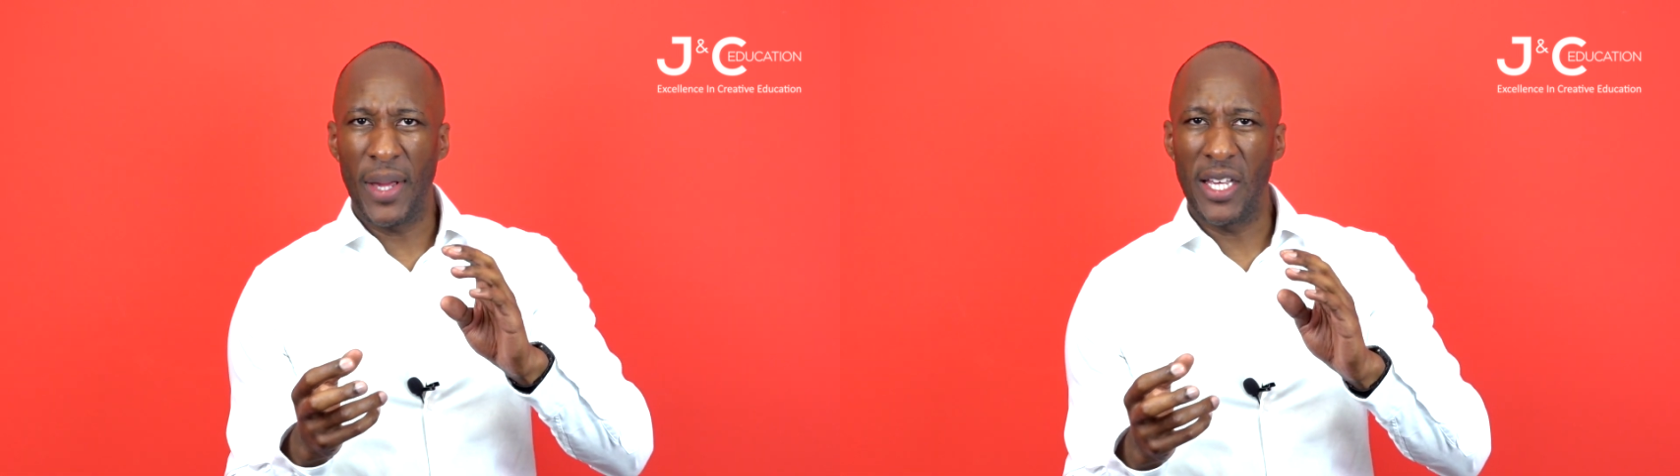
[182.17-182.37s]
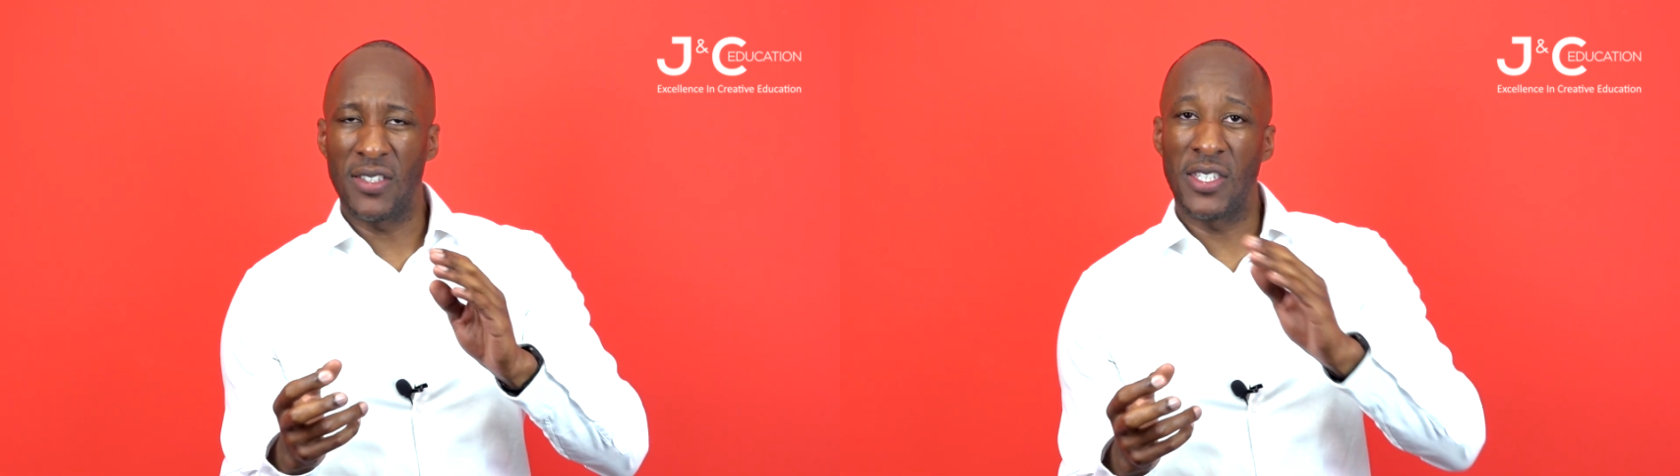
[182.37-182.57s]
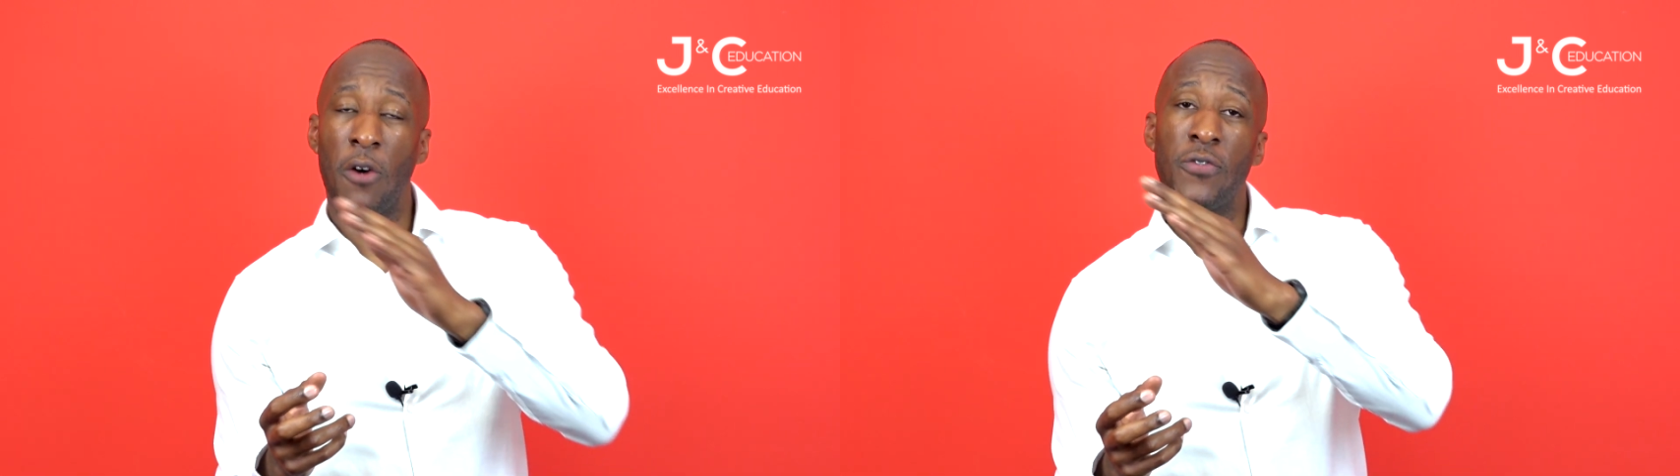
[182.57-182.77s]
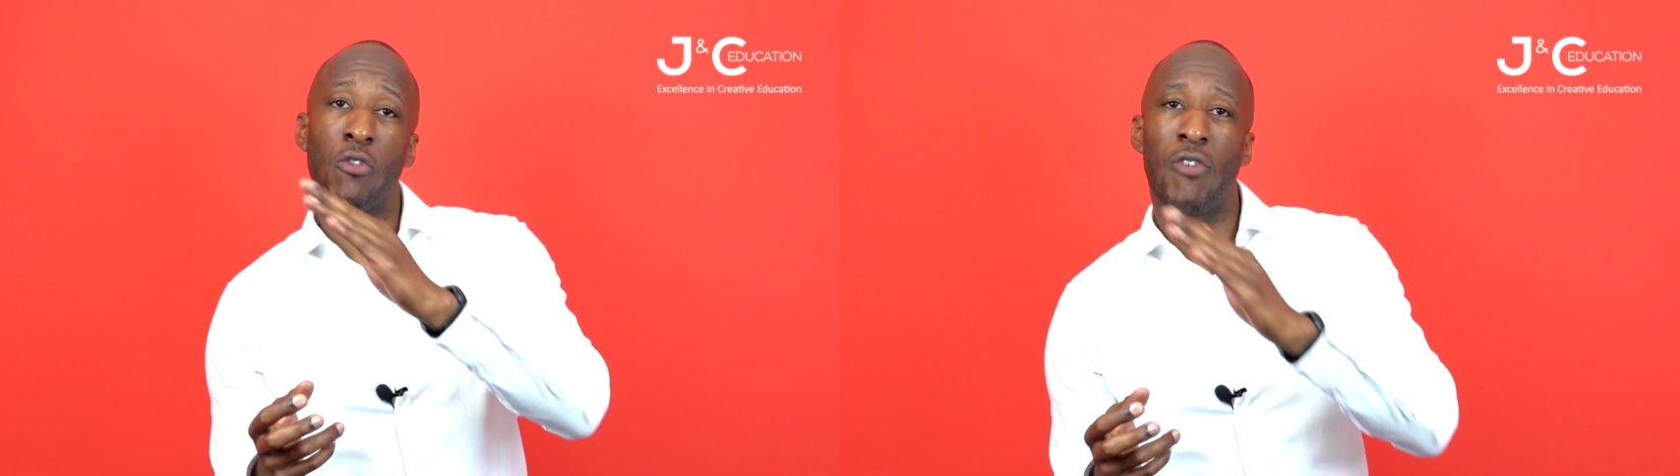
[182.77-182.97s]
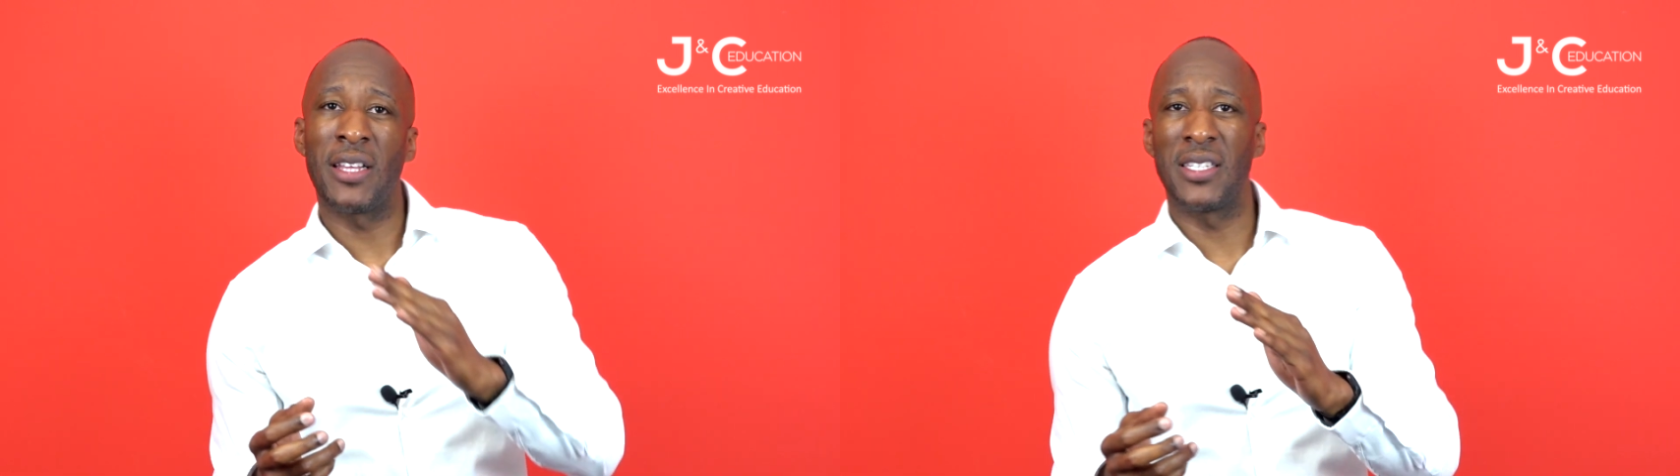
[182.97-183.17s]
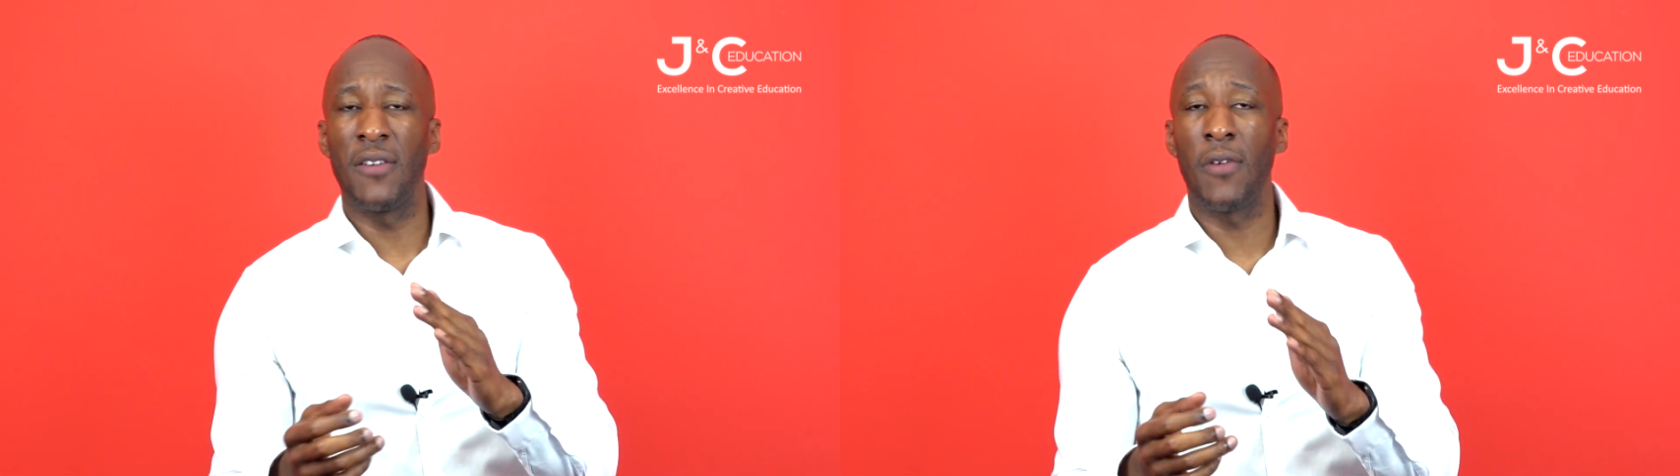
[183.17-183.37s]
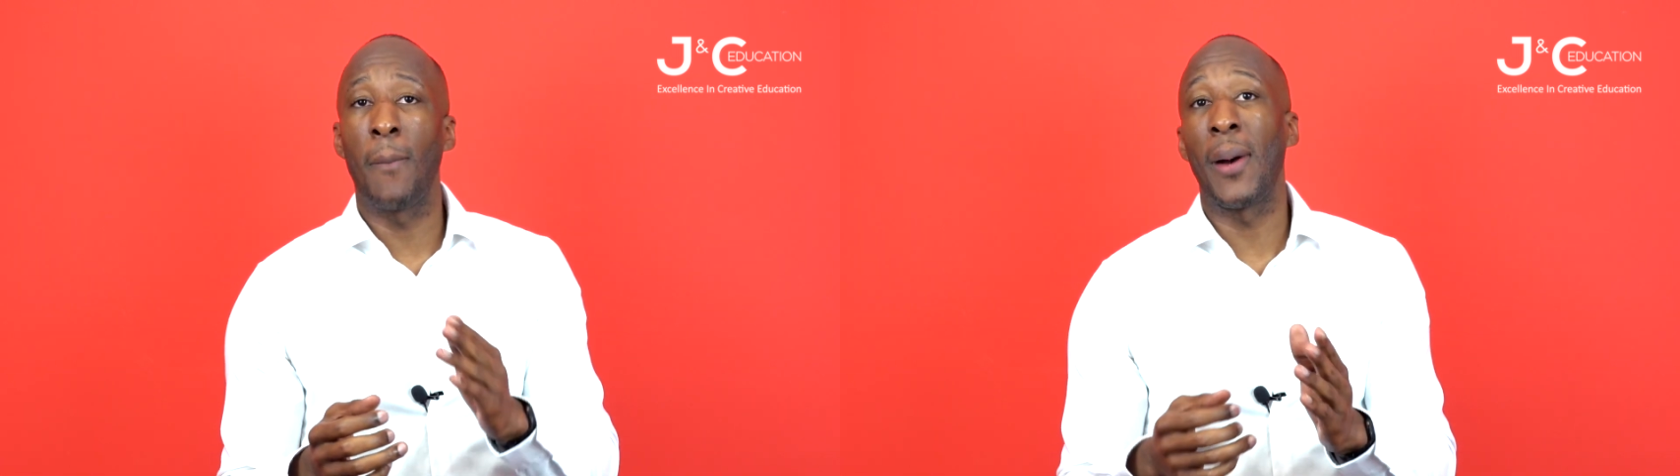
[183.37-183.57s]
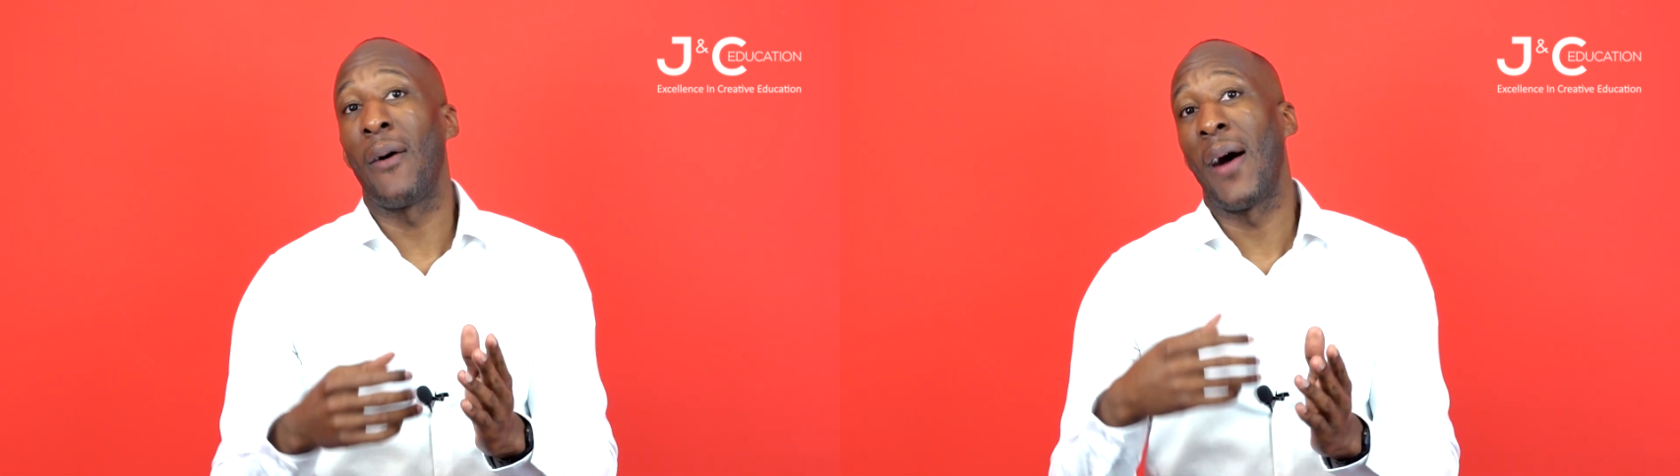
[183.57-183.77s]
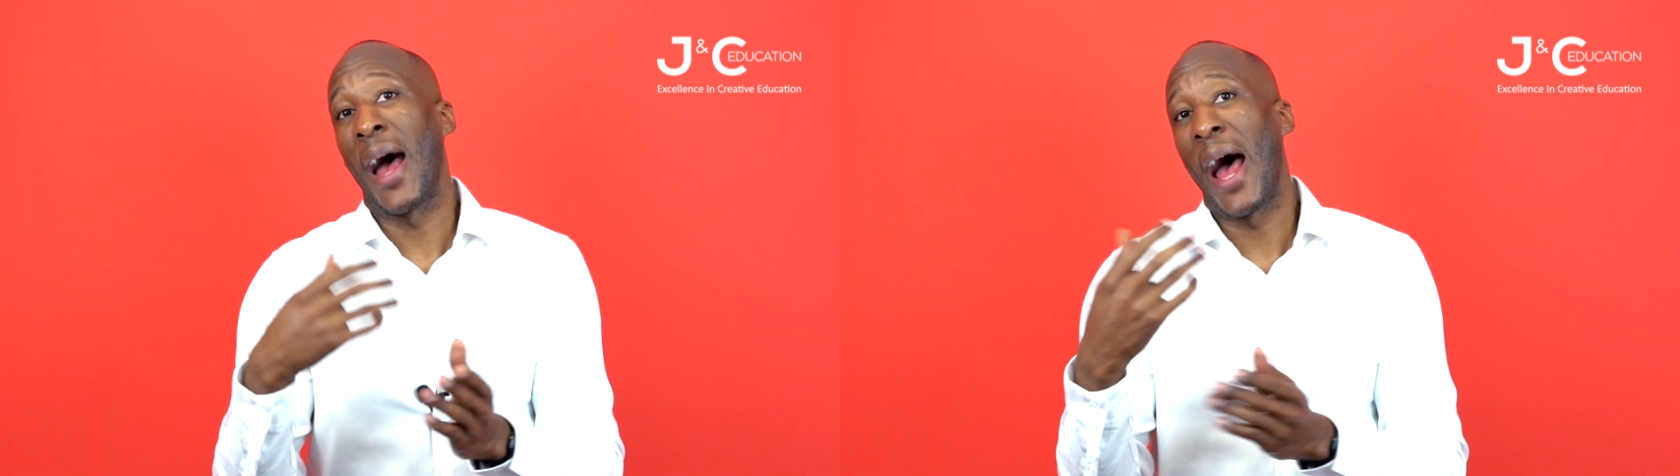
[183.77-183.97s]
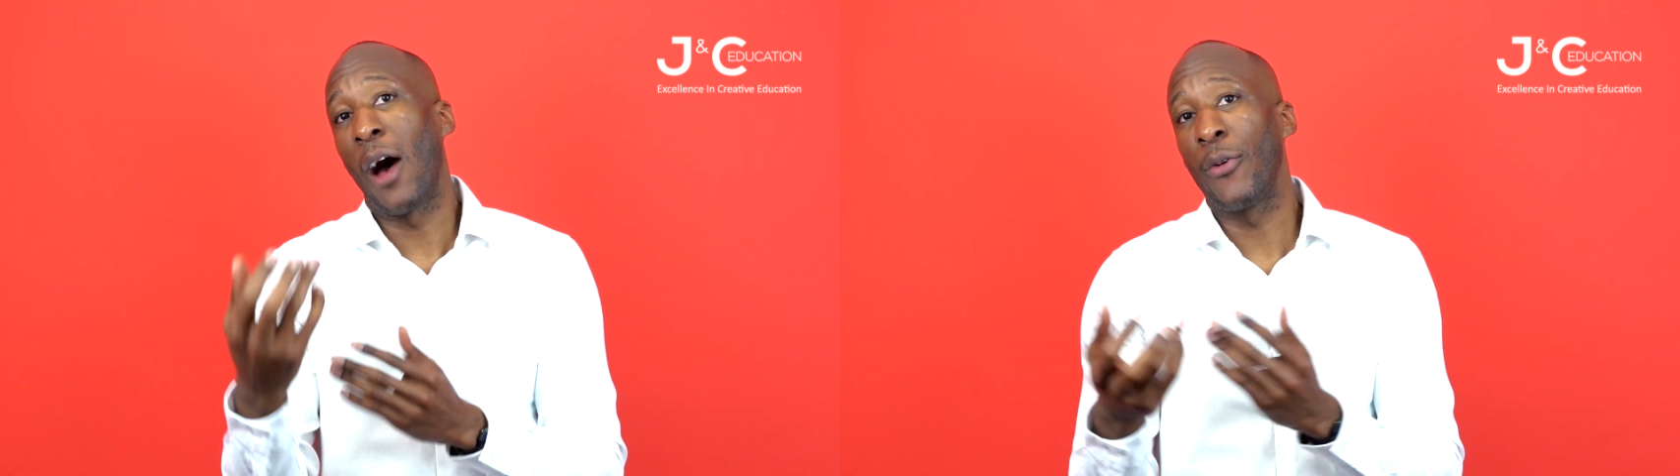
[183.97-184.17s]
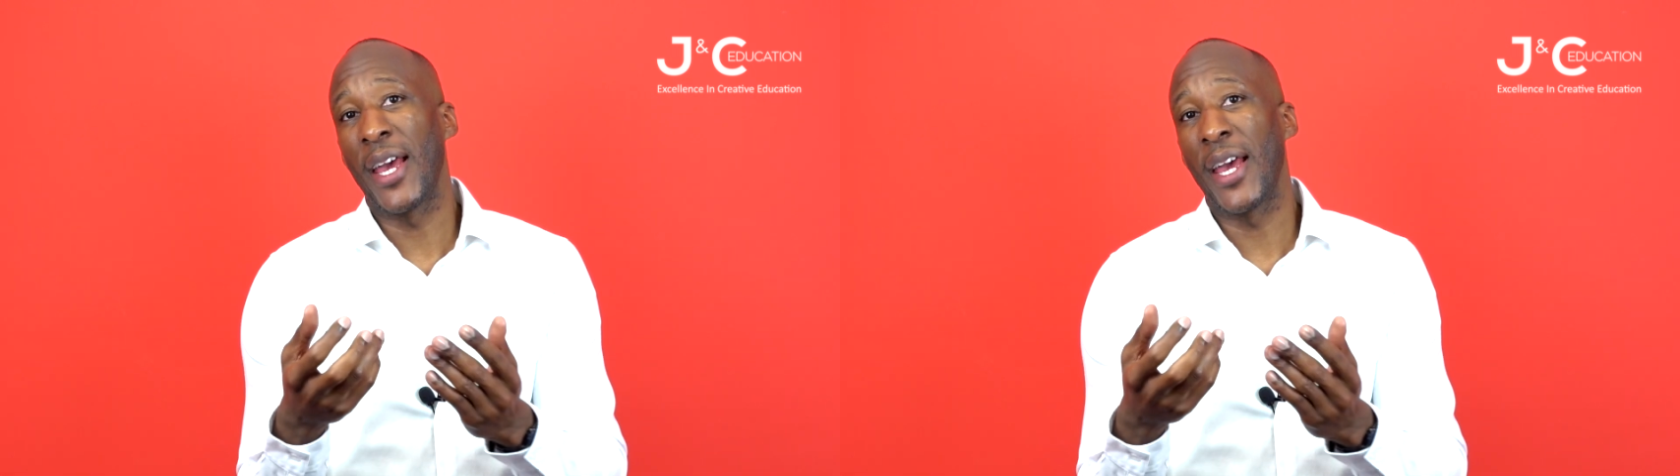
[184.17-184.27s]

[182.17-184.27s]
be self-directive about how